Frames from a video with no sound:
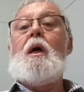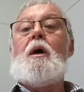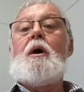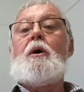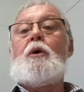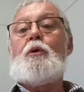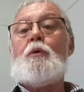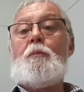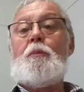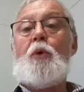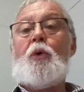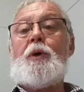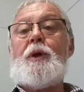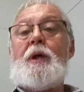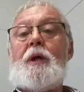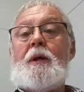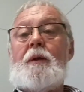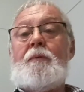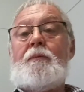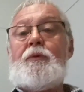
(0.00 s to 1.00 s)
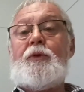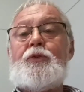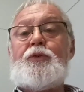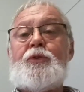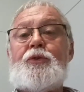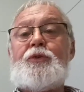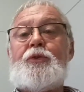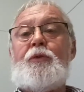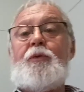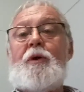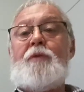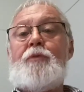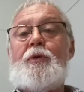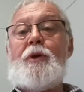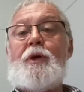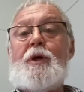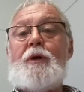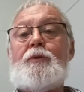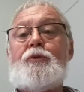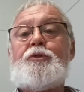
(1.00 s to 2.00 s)
Good morning. This is the
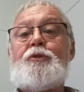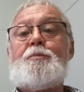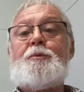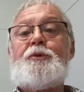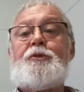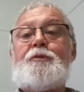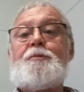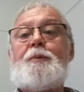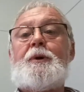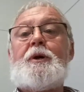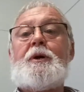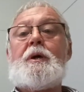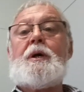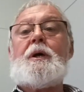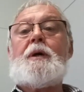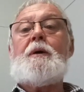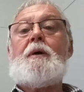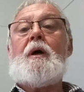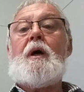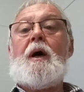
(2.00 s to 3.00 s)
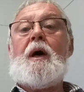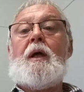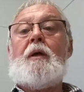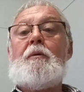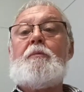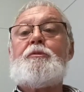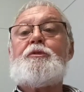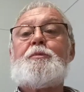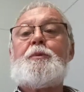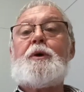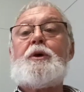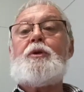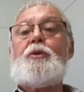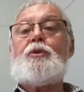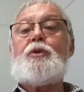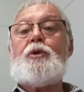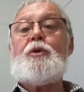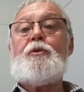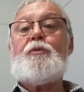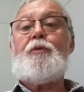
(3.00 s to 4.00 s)
Reverend Ian Smith speaking, and I'm speaking
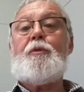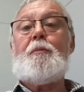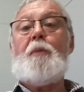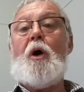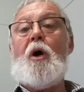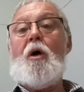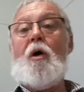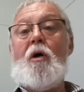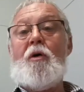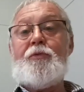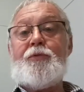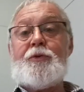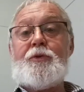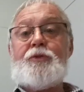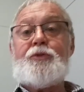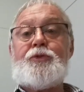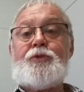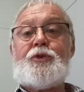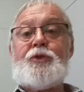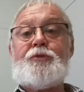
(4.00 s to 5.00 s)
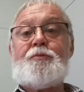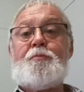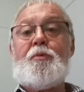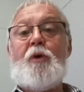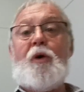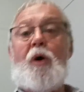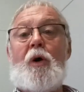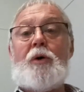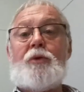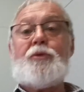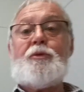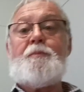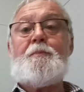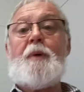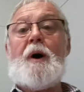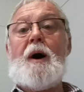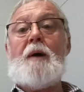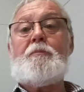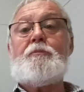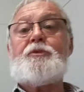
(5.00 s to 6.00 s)
to you from my office just prior to
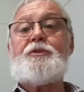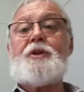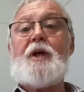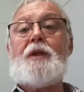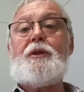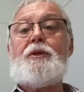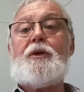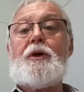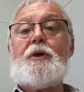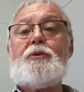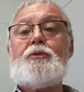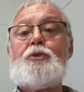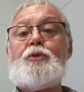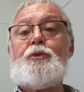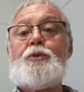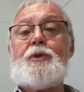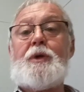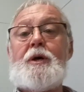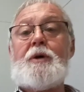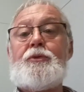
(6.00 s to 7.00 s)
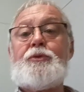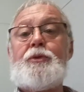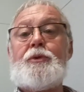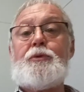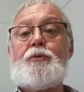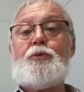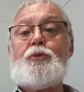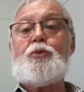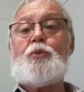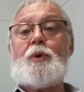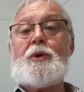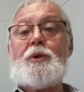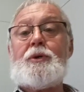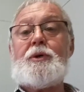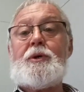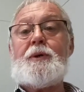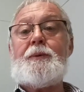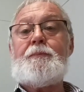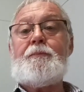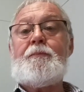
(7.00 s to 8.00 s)
Palm Sunday
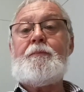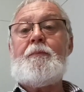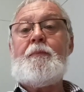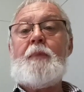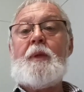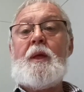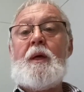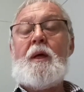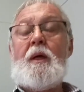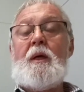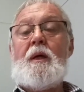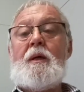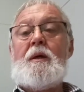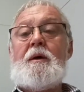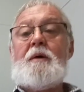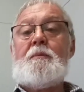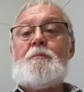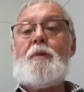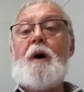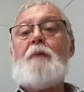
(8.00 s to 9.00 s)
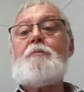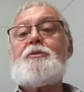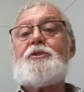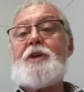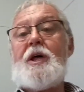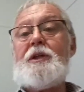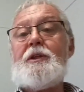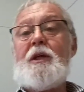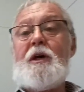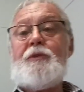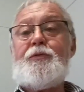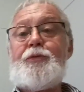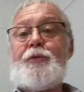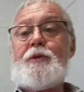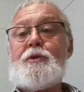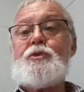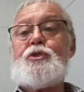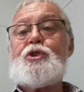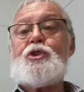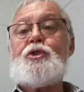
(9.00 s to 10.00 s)
2020. Palm Sunday for
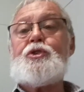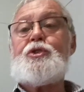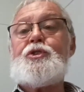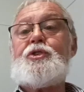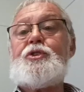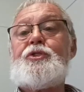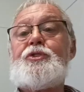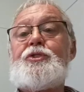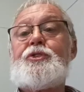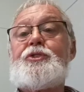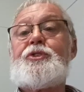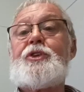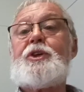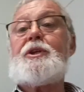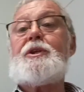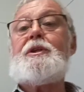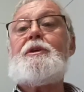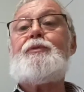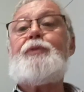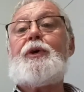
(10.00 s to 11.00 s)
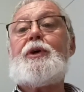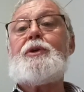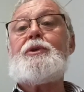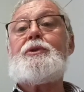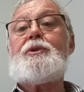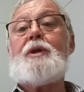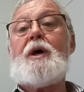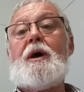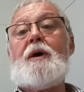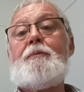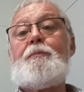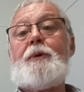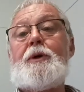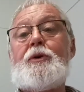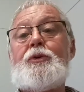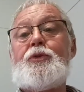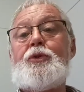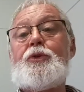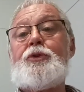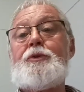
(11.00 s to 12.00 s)
the church is a significant day
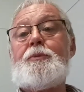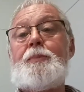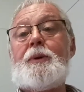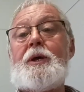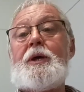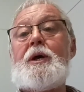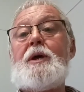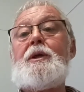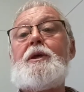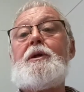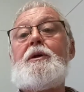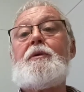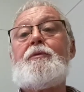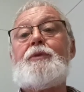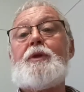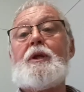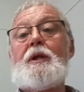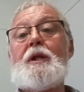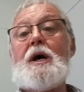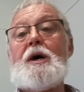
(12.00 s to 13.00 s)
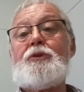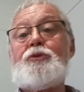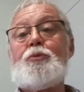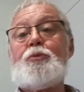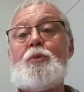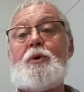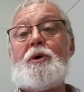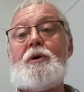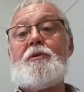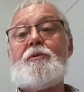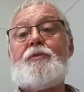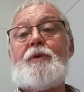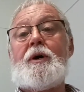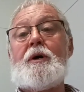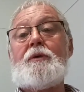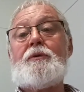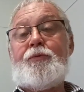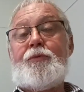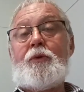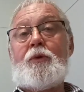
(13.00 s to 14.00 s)
because it's the beginning of the last week of
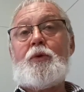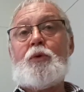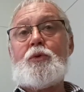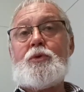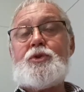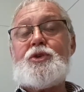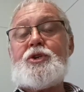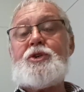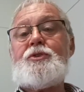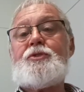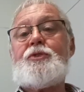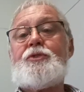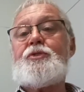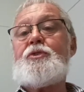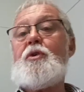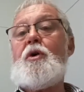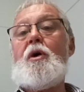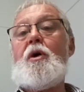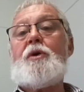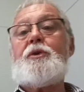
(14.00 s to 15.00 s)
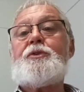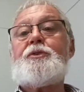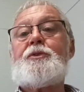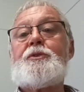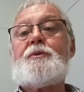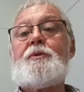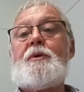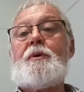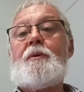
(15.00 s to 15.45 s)
our Lord Jesus Christ's